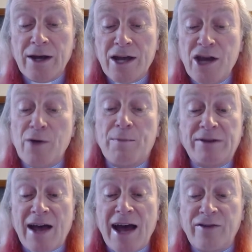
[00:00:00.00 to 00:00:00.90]
You're being
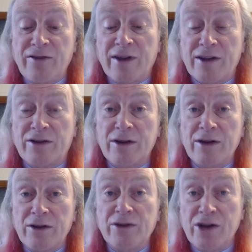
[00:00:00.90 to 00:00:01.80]
tested
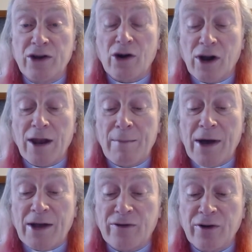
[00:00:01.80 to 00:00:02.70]
to your
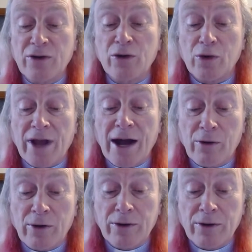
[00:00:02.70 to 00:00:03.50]
limits, no doubt.